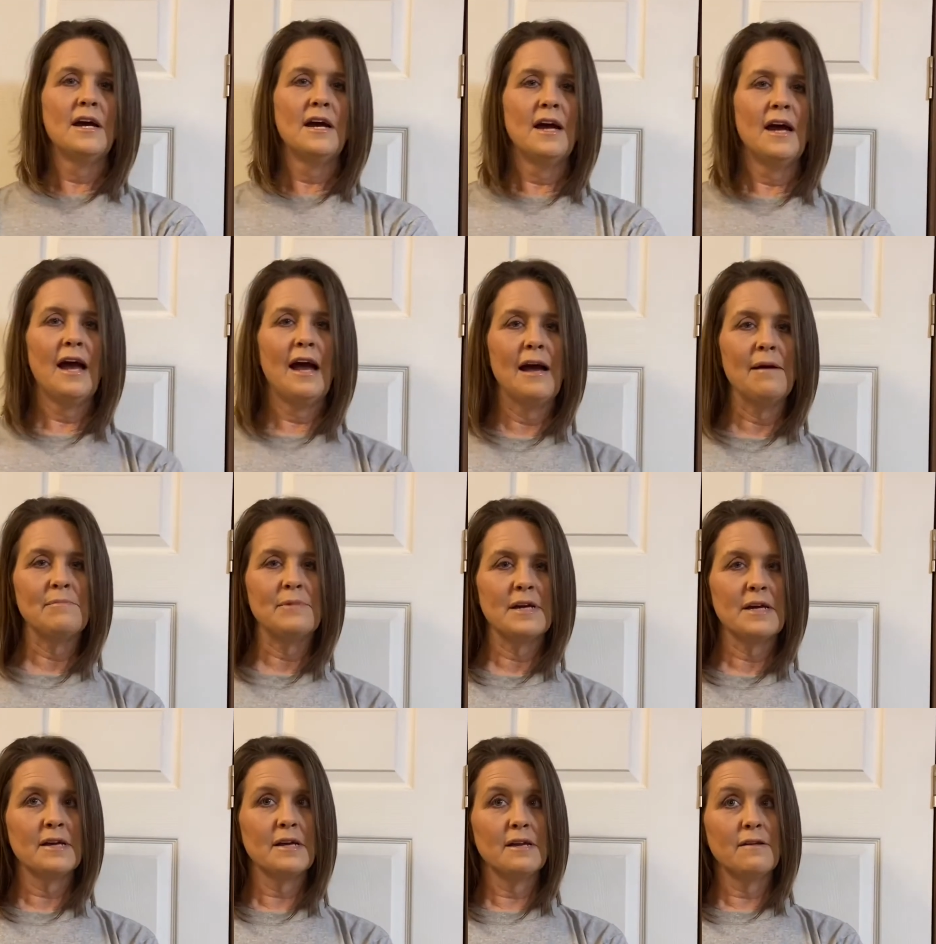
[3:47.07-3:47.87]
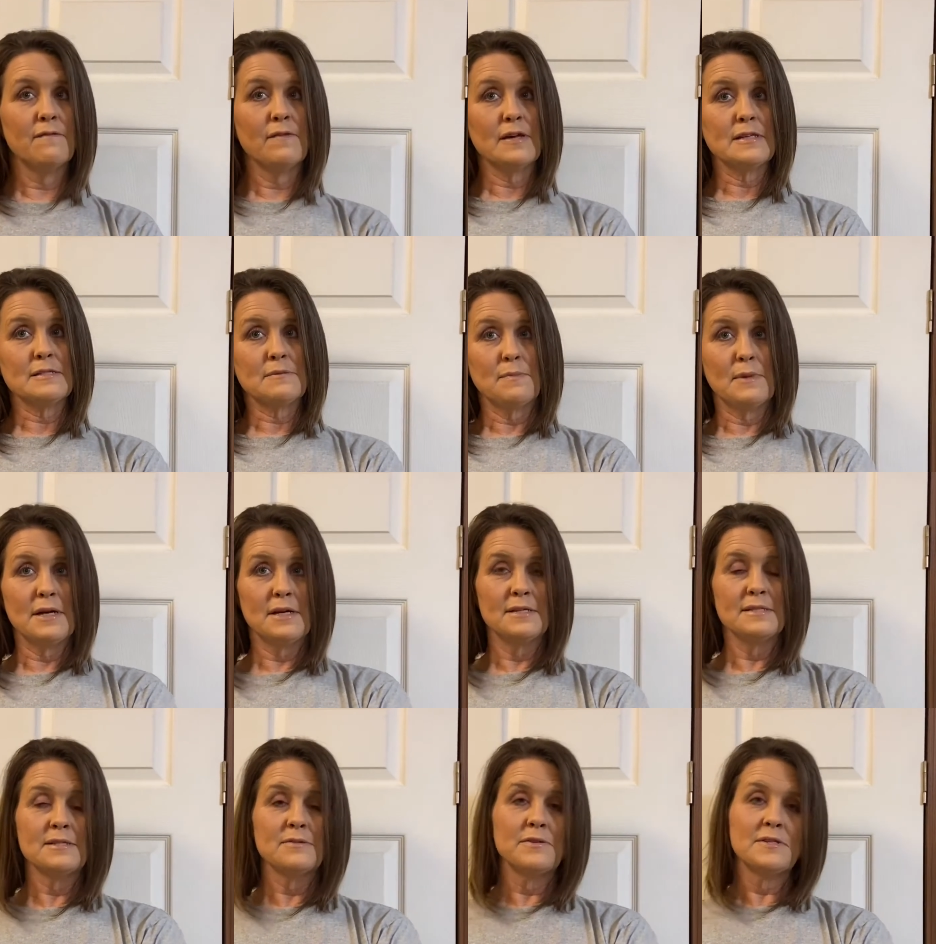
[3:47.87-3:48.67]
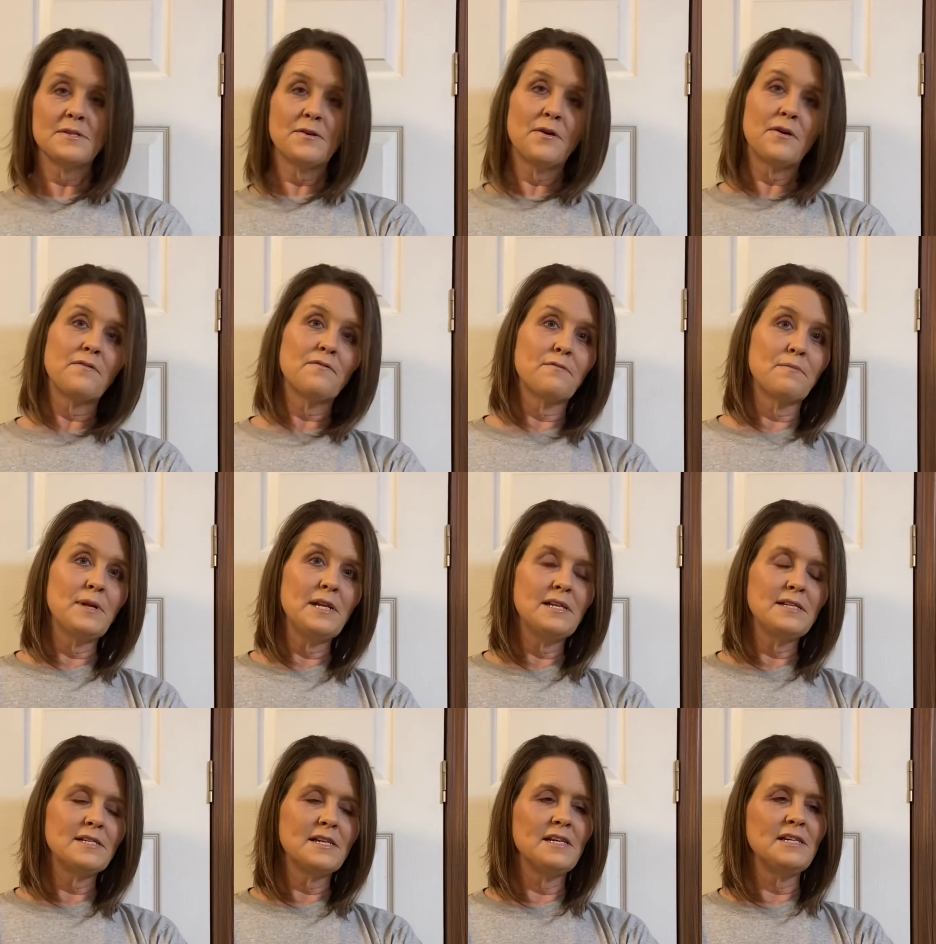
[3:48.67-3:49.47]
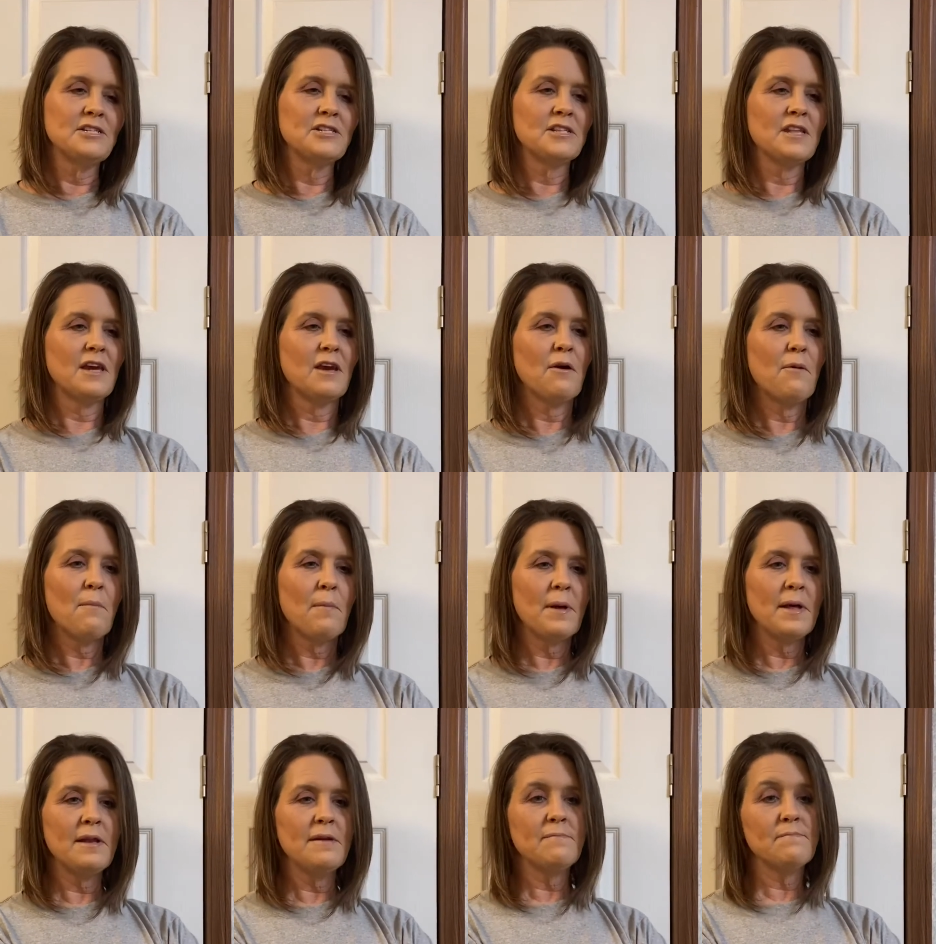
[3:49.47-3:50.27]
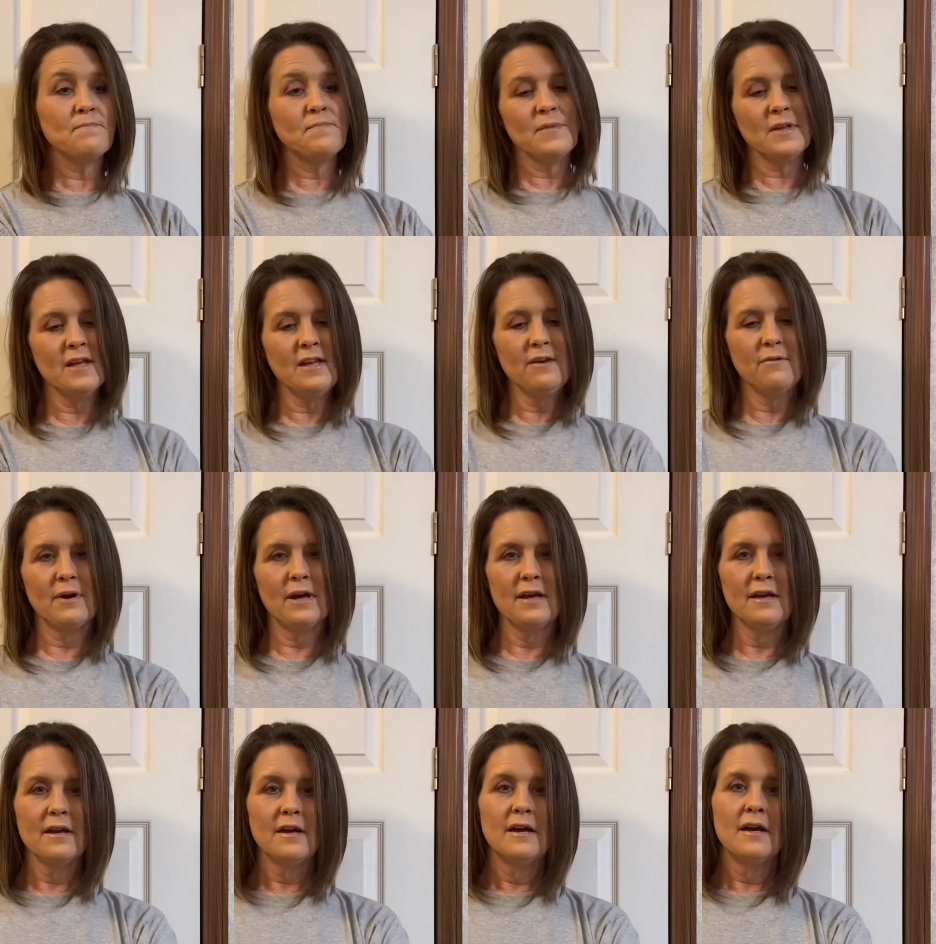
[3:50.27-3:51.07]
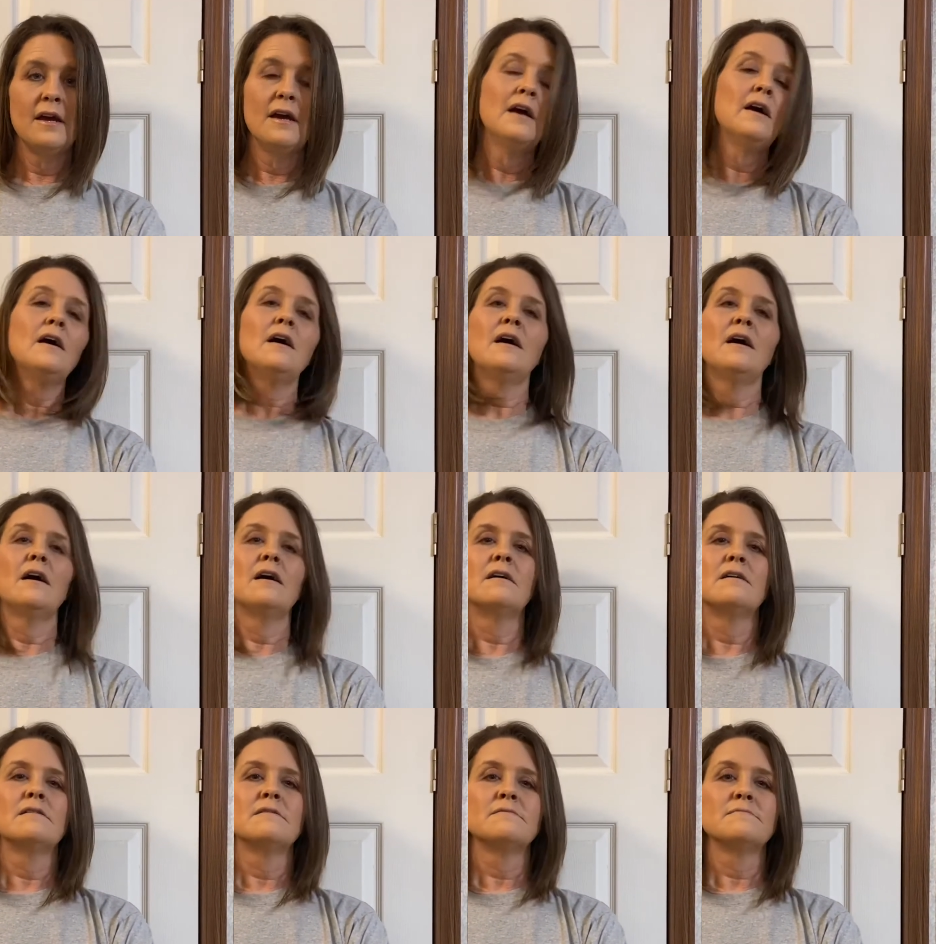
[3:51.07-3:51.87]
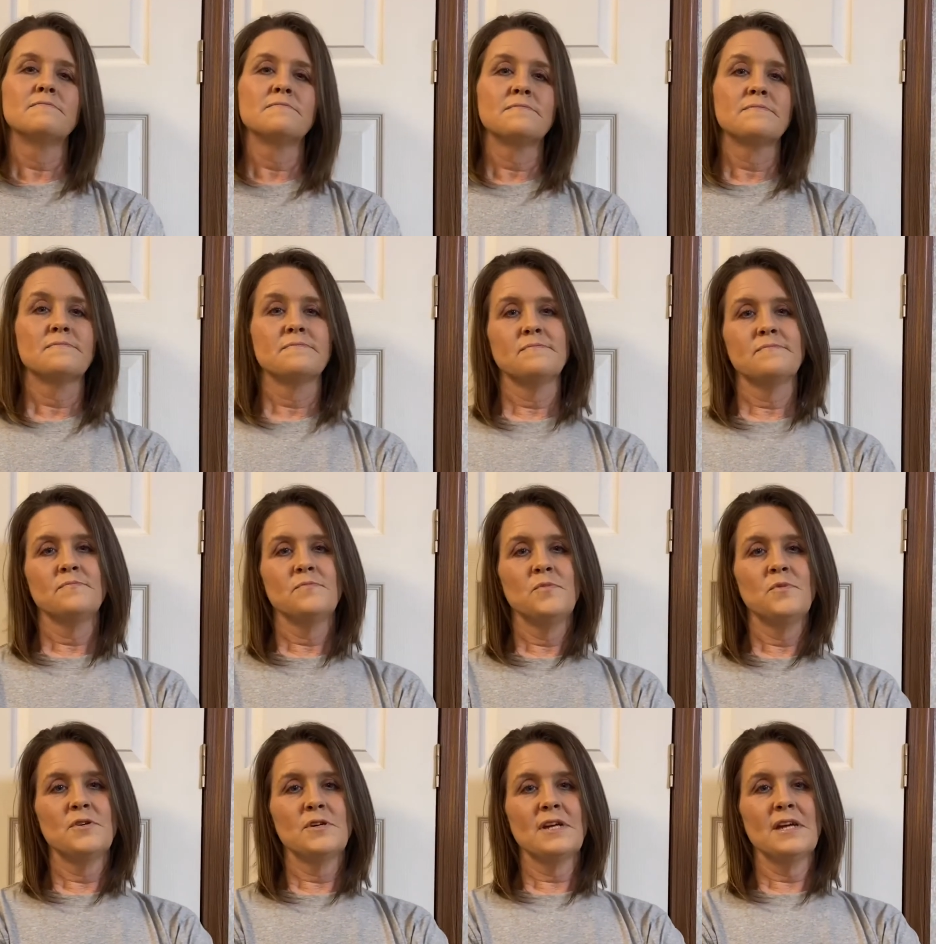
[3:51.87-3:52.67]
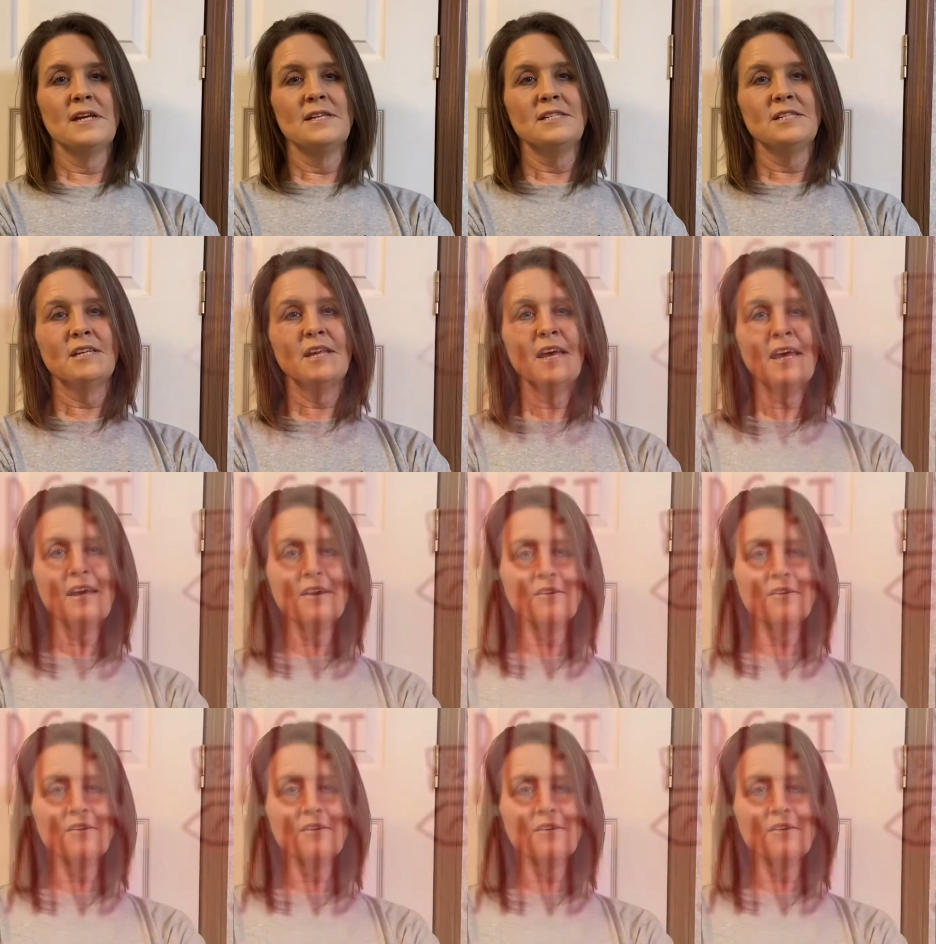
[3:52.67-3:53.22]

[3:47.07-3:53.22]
I'm not good at fixing mine, so it's hard for me to teach them. But anyway, um, we'll catch you later.